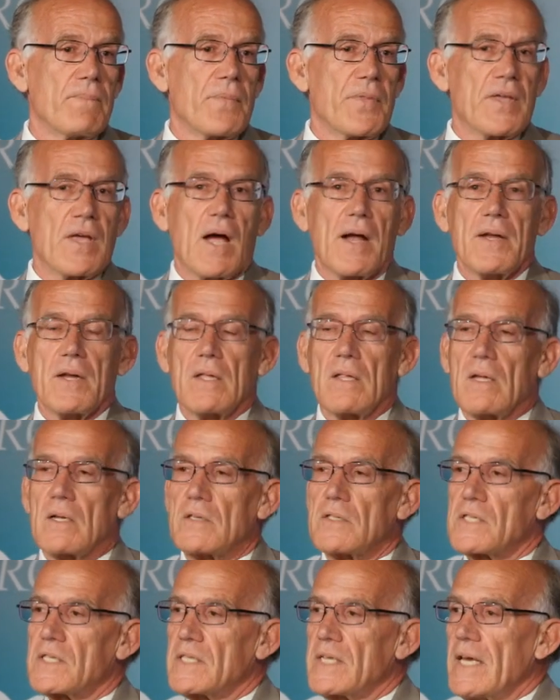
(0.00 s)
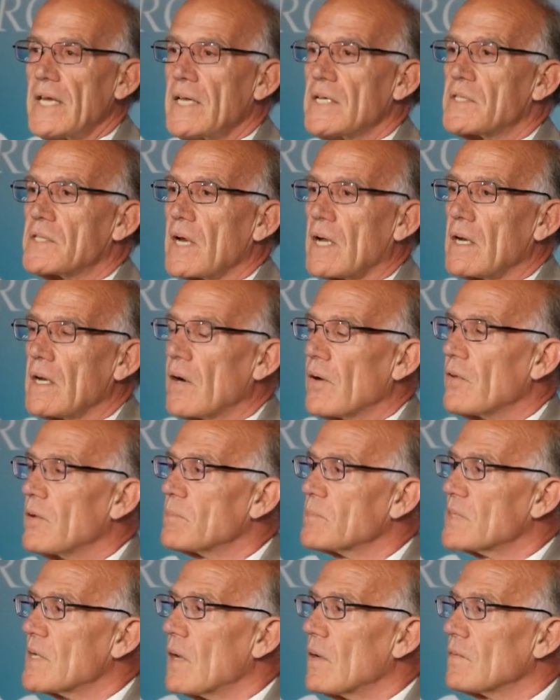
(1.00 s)
The idea that cities declare
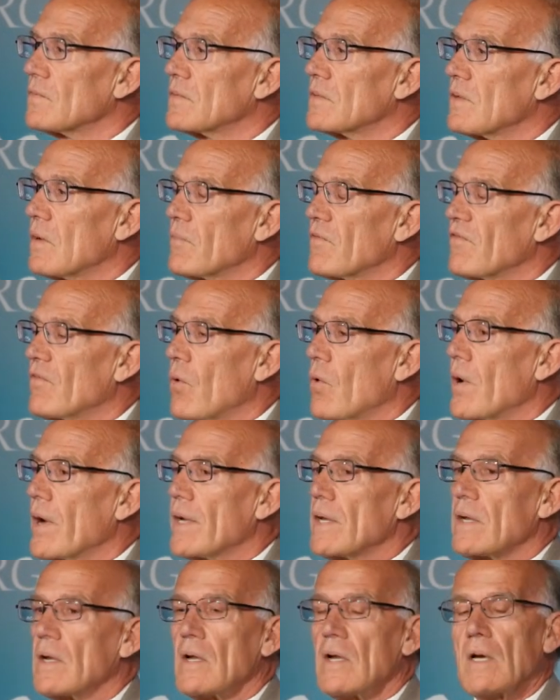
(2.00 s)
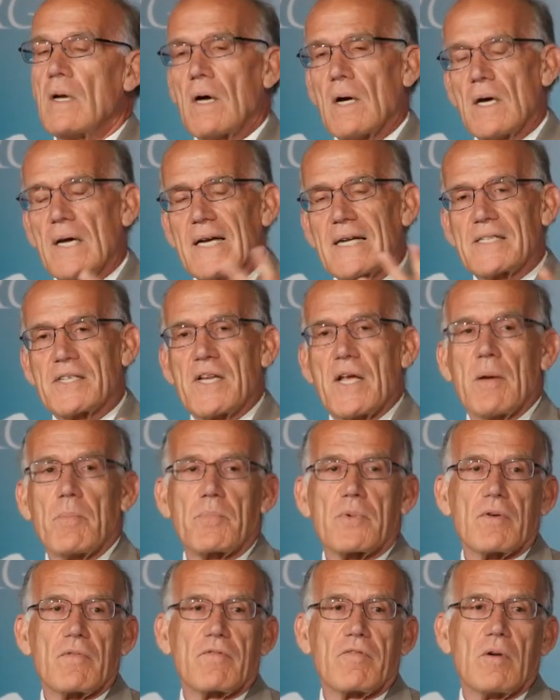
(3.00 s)
themselves void, uh,
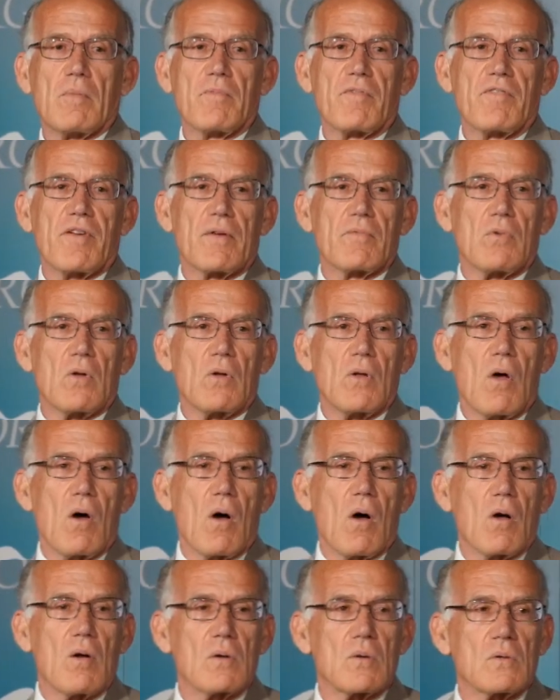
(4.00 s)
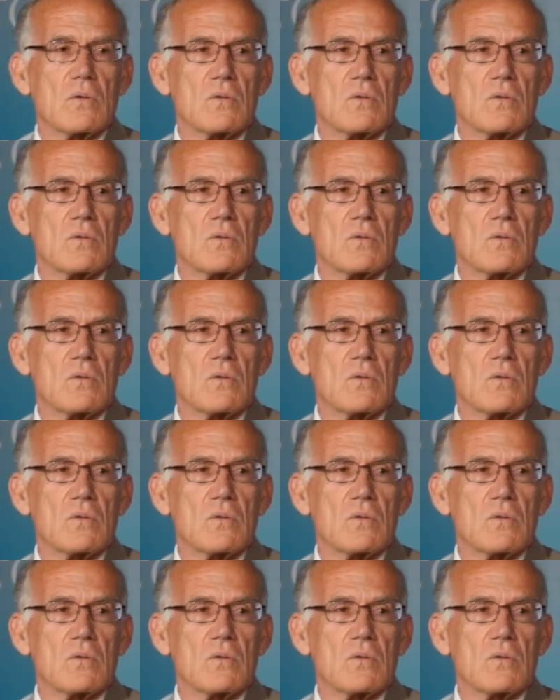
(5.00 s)
exempt from federal law